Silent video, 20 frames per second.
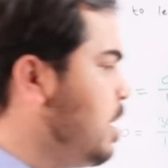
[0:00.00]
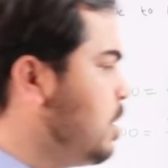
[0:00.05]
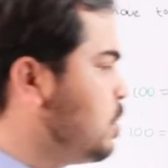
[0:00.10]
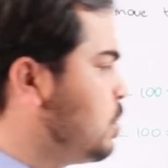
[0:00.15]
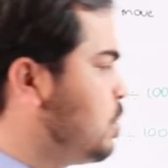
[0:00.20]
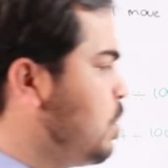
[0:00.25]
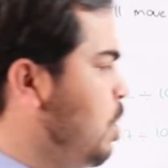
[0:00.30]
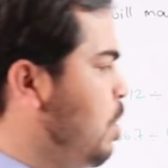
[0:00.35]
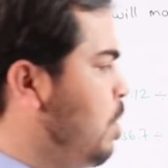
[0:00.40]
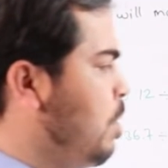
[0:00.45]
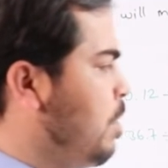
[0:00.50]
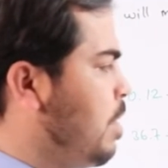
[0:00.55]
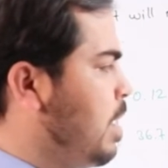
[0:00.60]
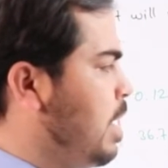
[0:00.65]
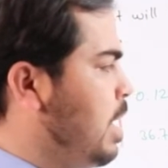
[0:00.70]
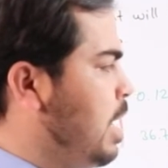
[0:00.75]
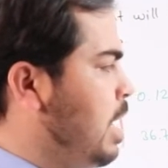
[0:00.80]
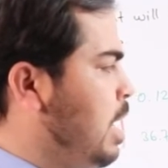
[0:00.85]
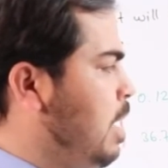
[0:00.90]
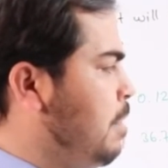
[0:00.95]
So
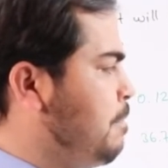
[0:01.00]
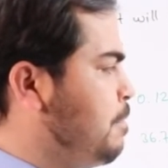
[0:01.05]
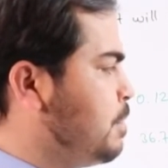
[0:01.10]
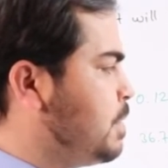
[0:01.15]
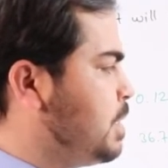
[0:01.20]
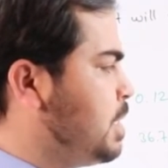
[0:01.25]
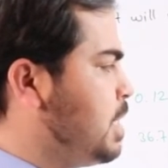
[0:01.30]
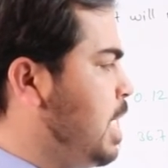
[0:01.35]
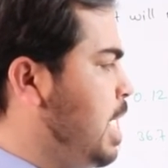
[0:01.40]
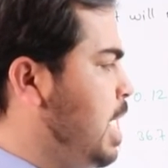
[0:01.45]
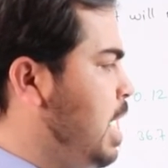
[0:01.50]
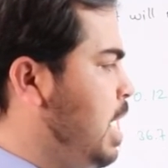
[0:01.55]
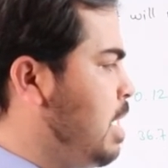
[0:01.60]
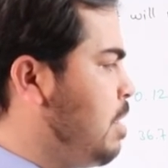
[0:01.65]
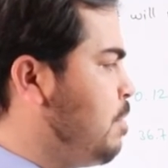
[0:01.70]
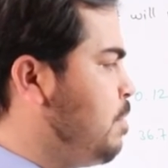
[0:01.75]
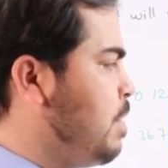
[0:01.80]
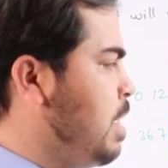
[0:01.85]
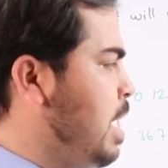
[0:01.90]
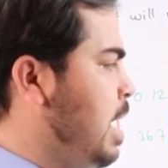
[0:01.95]
if you see
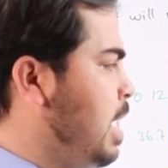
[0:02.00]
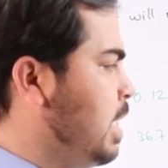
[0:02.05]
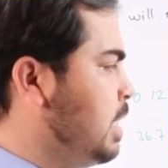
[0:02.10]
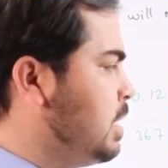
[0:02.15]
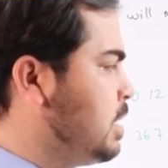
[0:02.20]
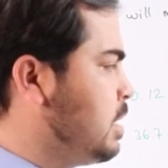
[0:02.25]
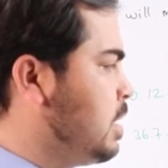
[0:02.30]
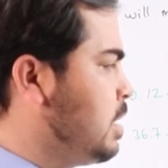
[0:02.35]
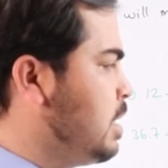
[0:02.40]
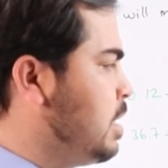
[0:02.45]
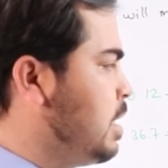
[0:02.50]
here, we had